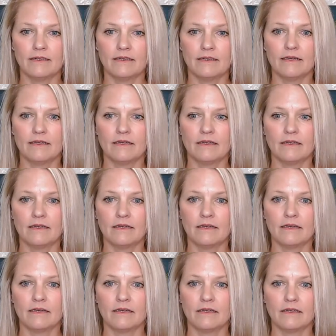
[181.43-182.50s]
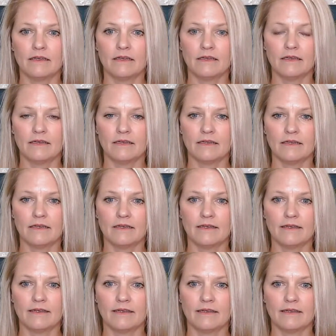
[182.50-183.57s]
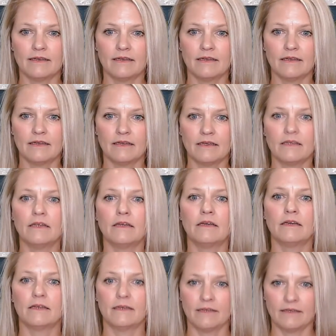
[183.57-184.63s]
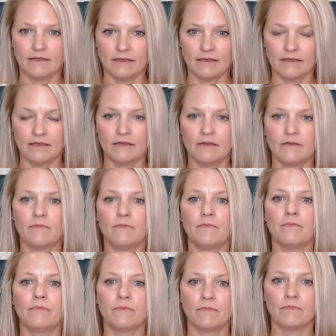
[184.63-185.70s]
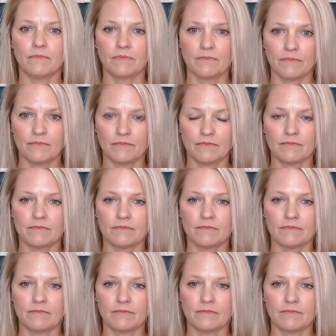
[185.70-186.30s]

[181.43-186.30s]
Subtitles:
[no speech]